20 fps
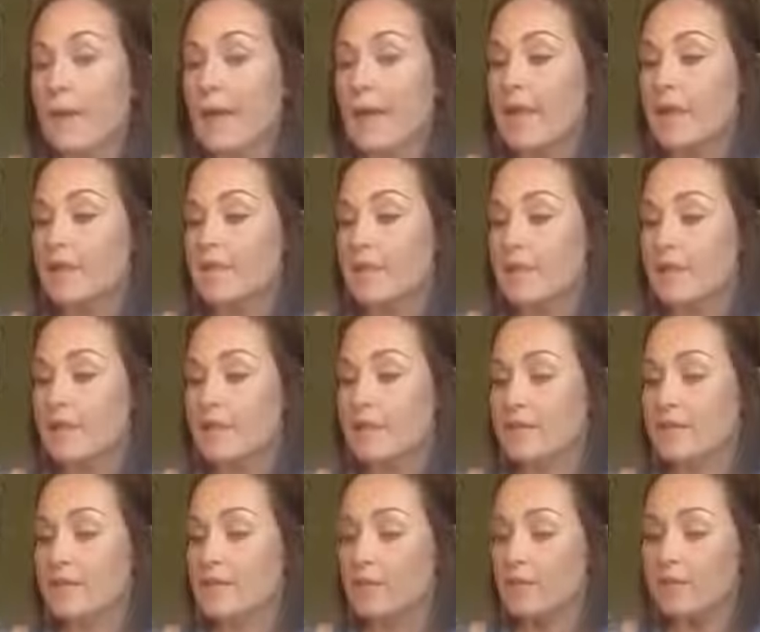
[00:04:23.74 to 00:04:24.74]
and
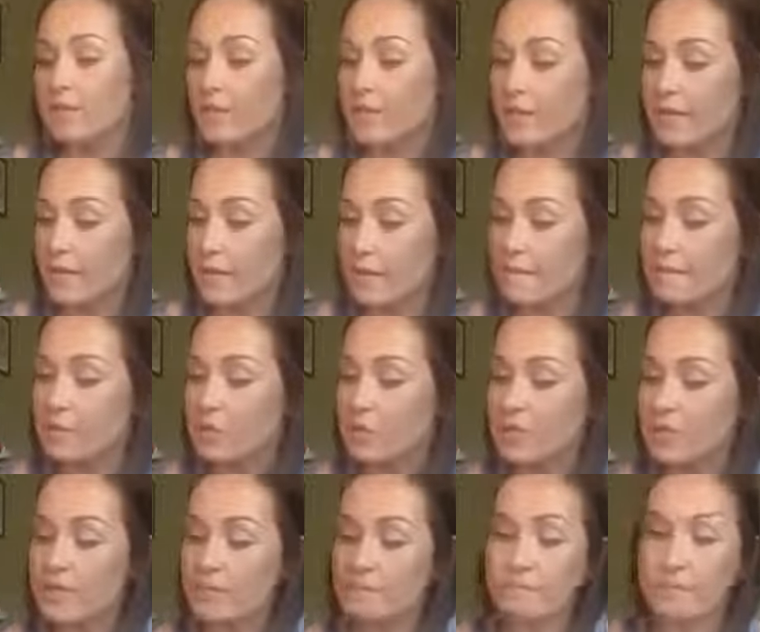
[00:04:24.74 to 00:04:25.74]
then they
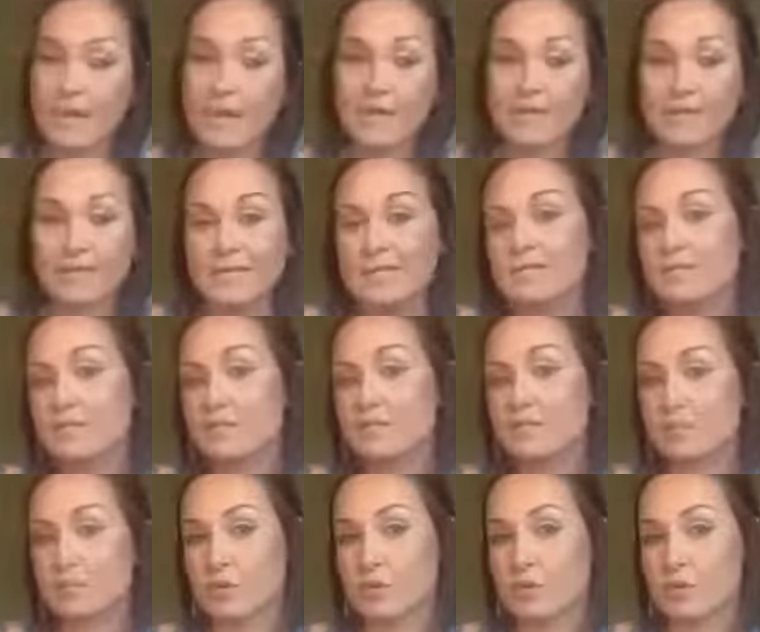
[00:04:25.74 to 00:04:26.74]
put it back into
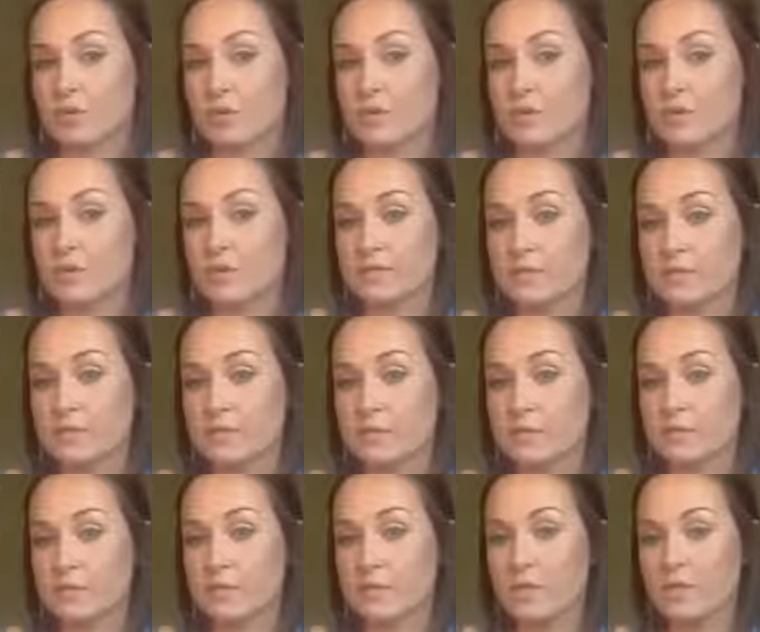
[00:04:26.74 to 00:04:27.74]
the product,
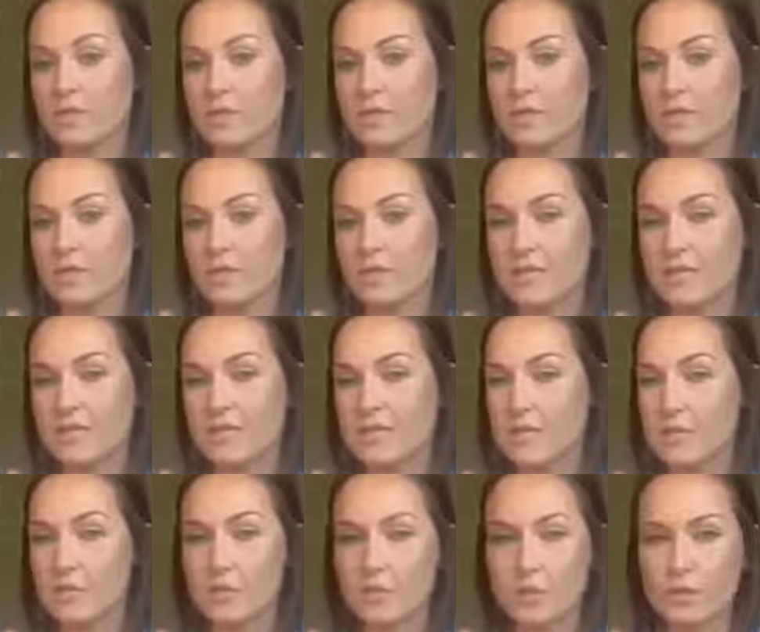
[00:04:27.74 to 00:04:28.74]
which is kind of
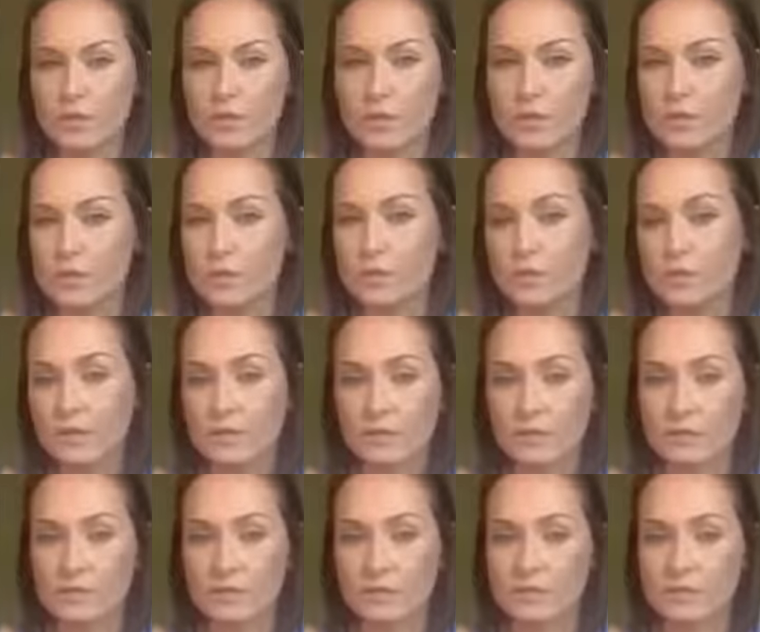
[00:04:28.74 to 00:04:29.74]
like a weird
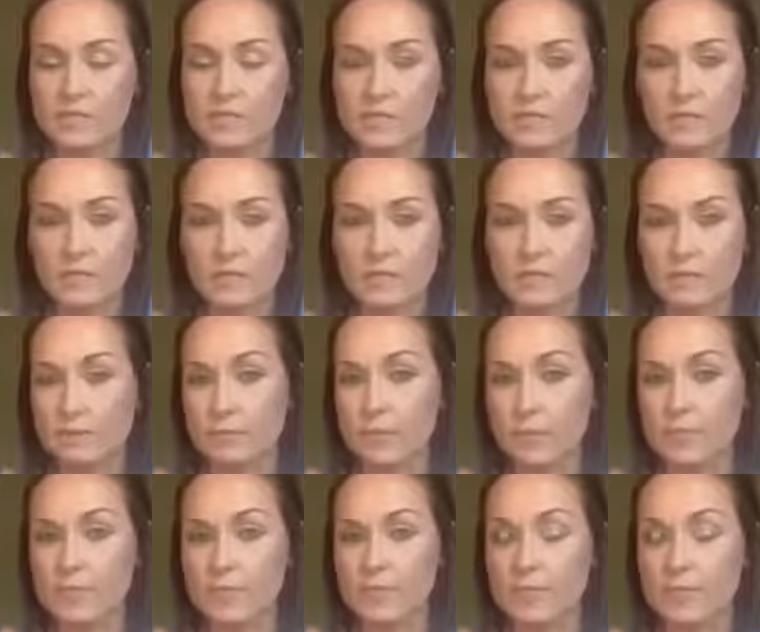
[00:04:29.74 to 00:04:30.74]
like recycling
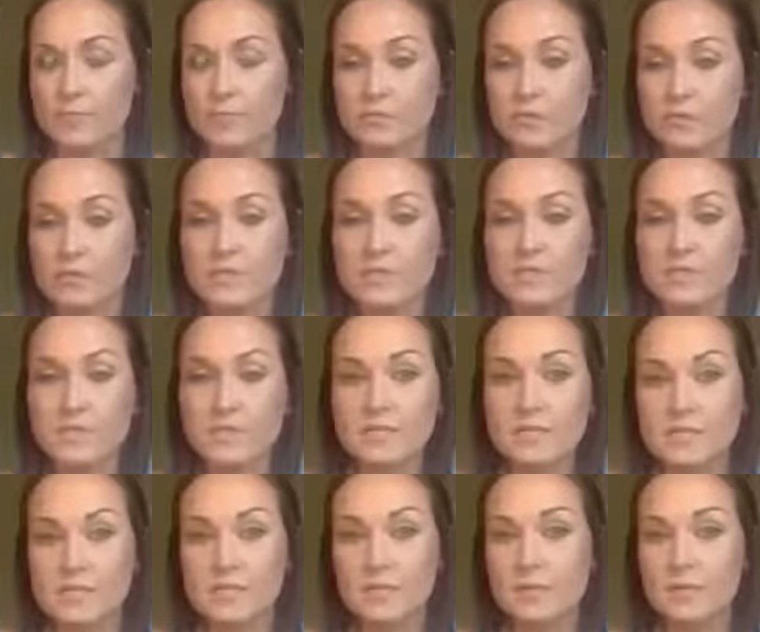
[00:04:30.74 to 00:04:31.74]
process, which is
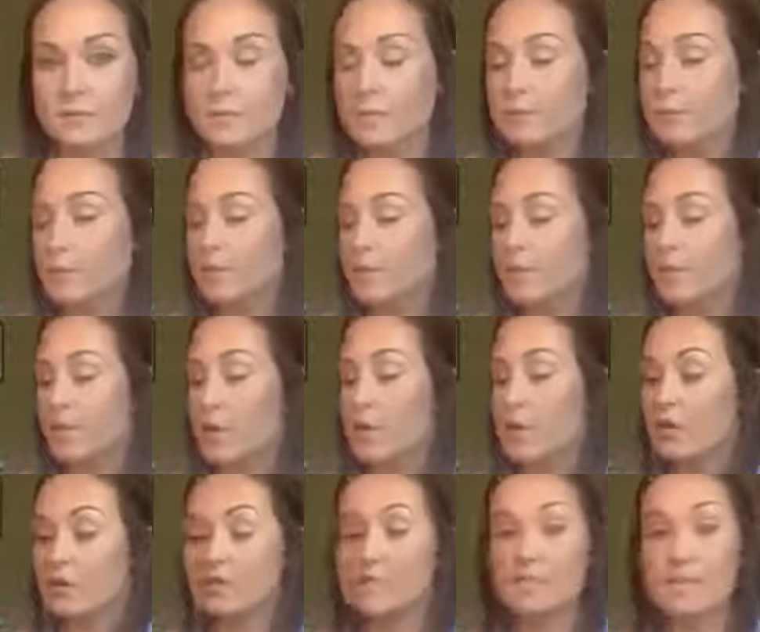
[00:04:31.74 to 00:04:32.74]
unnecessary. People think,
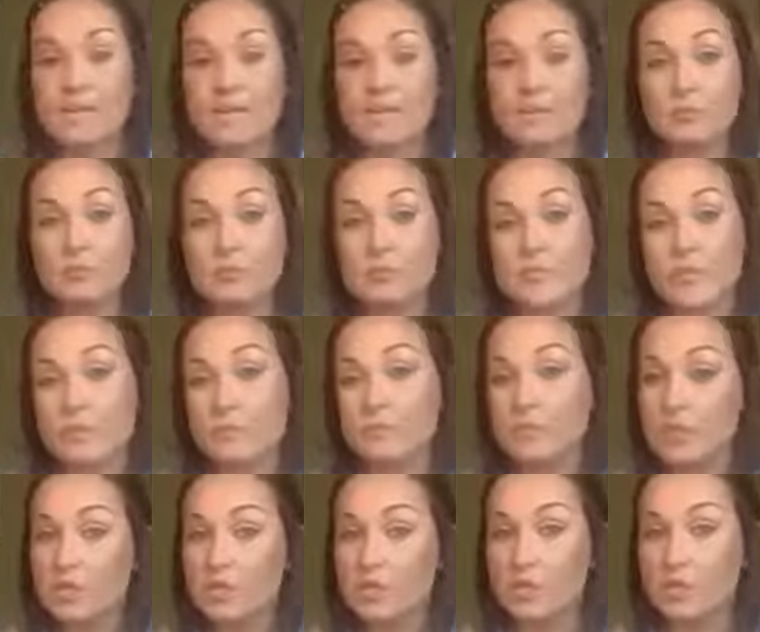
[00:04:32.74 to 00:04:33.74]
oh, it's 90%
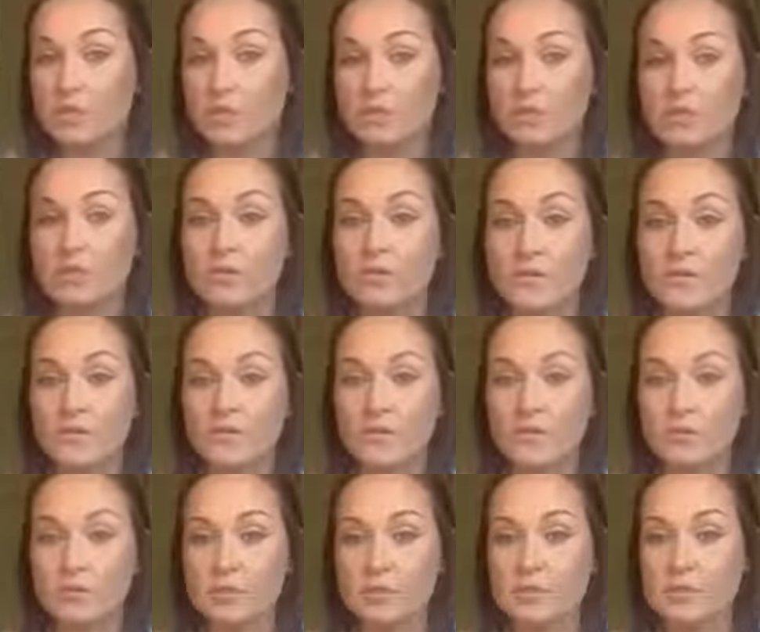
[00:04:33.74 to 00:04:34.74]
pure or
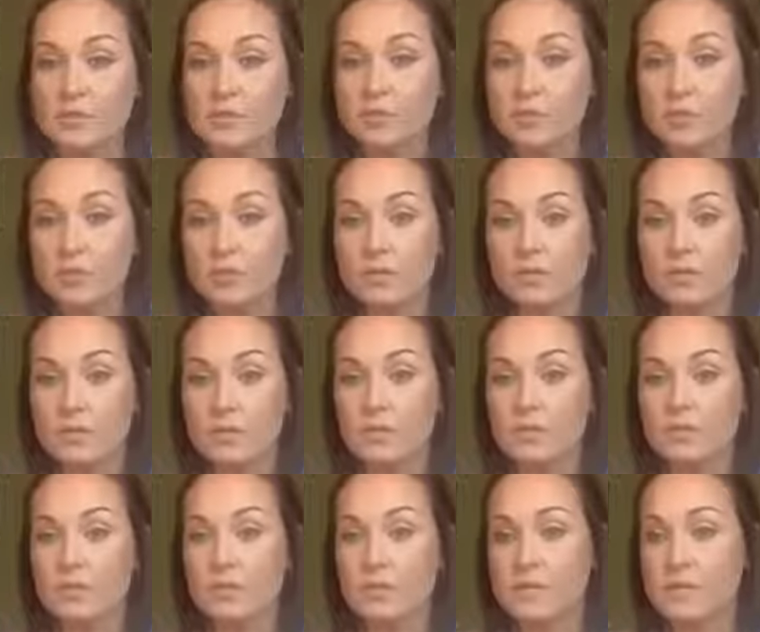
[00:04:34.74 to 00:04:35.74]
98% pure
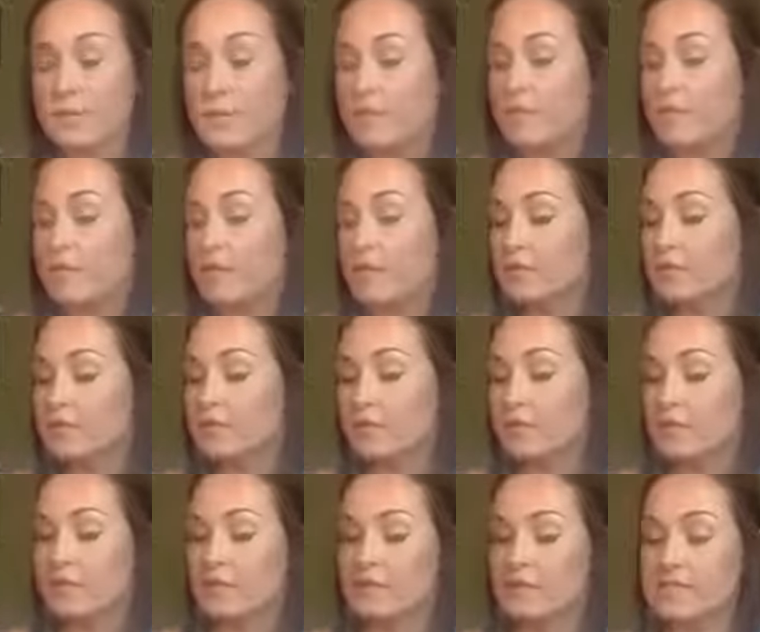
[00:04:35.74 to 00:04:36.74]
because they're
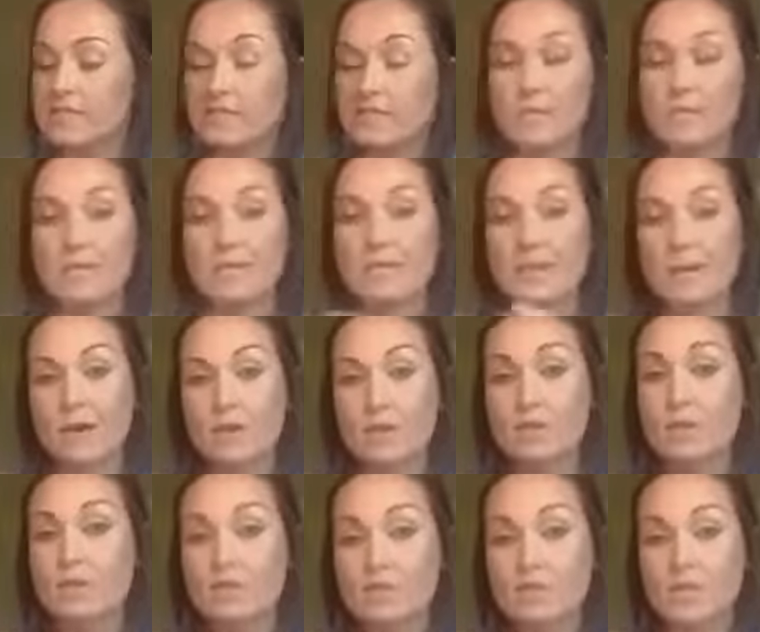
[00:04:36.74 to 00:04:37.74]
taking the CBD
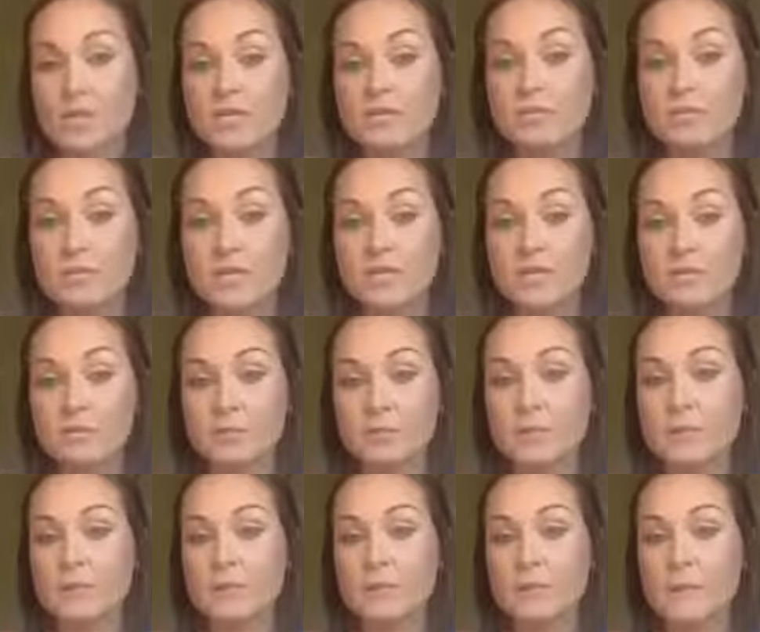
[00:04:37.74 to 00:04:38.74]
out, which does make it
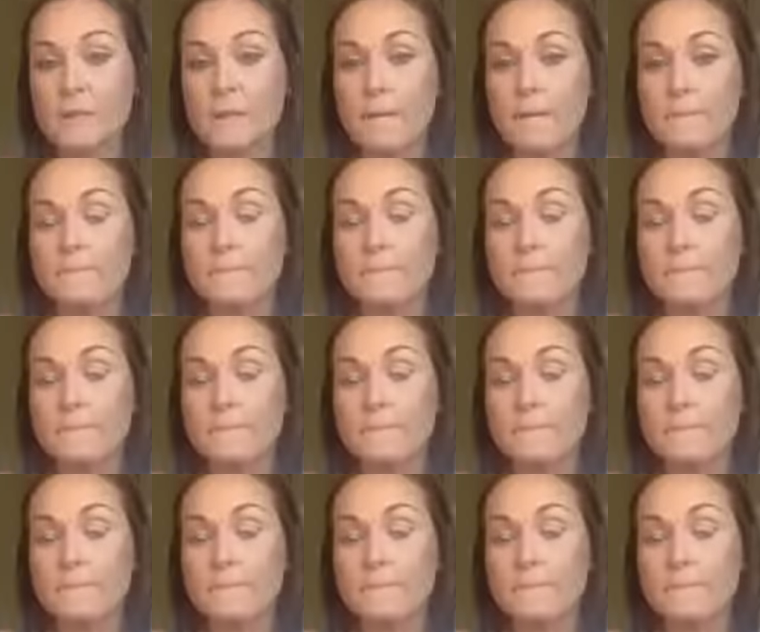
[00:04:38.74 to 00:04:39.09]
pure.